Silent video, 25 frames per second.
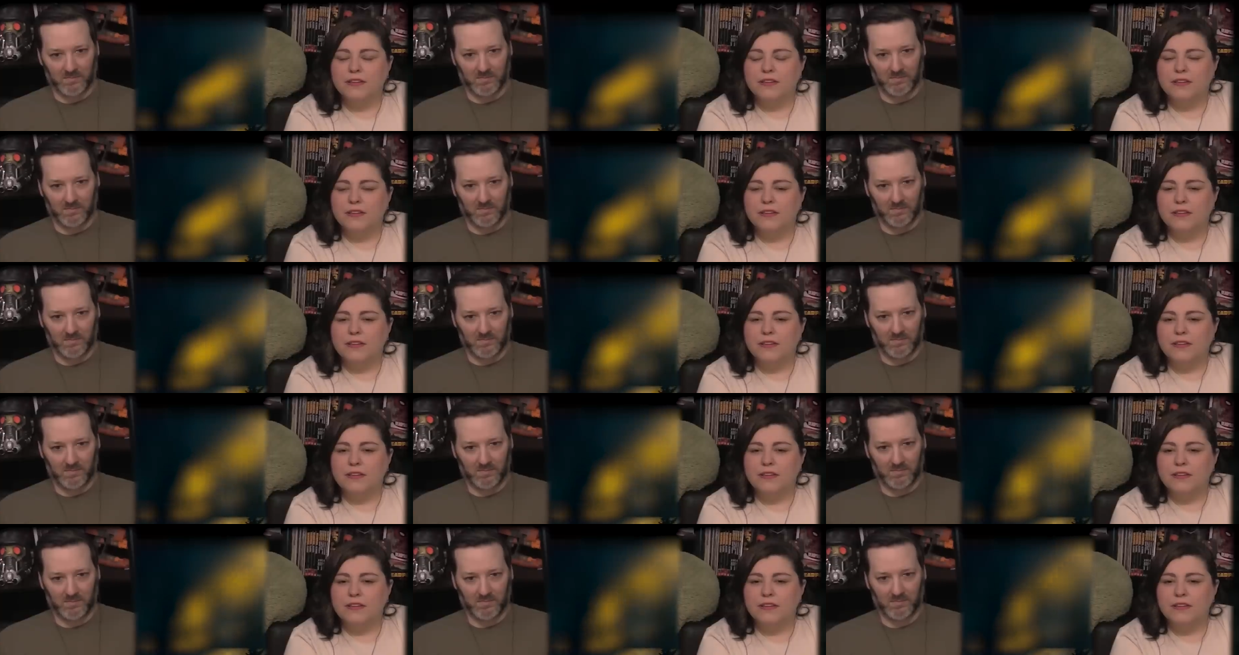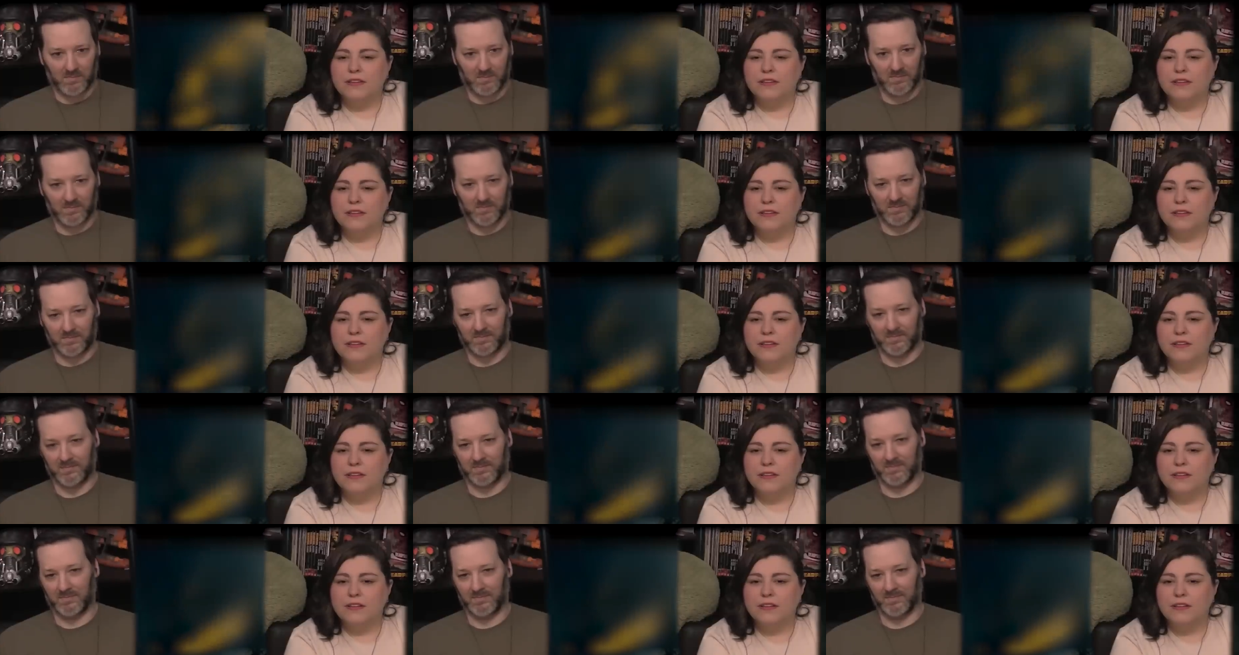
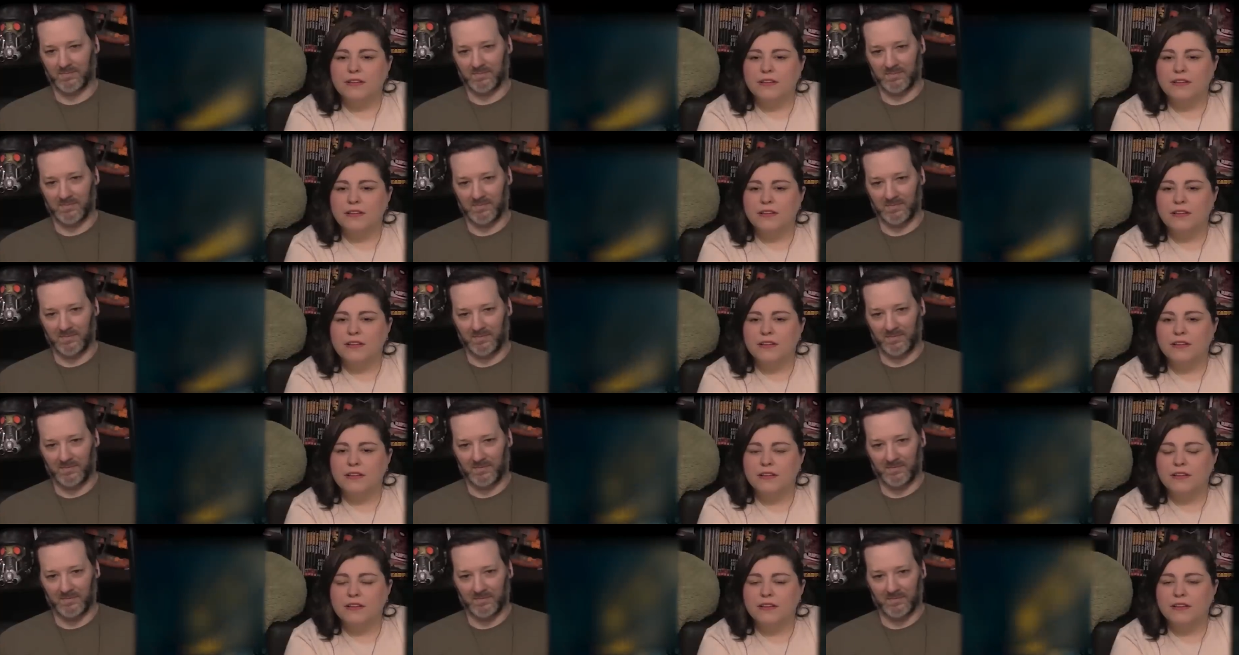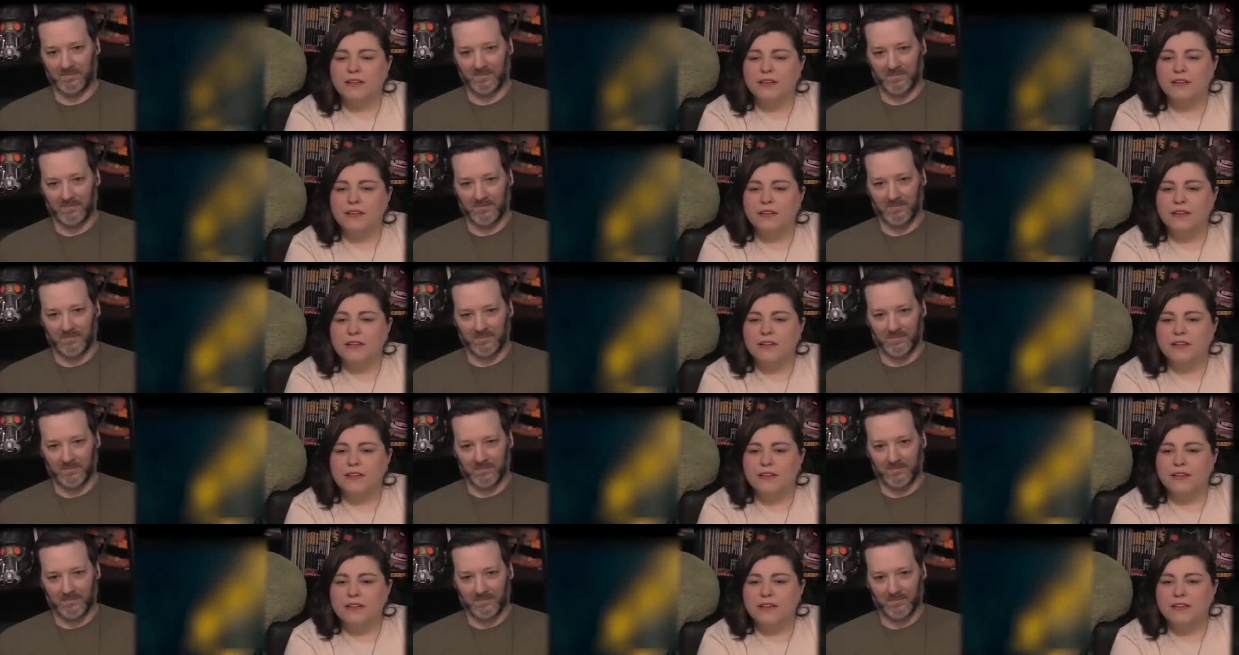
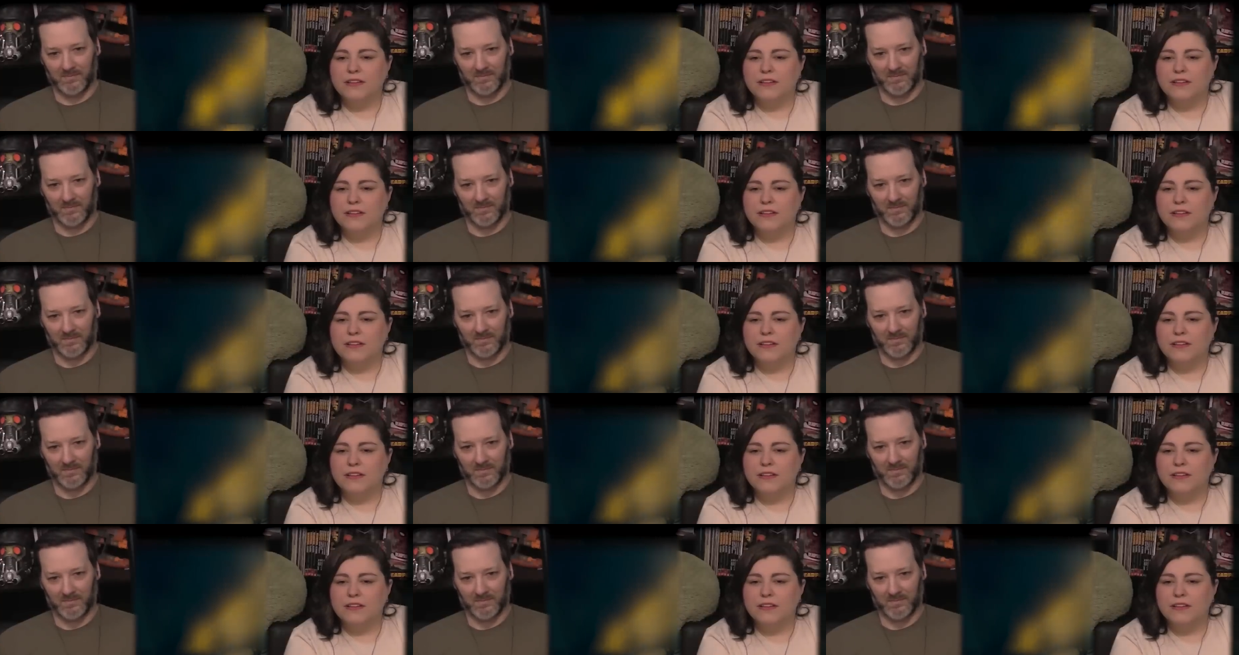No one is speaking in this clip.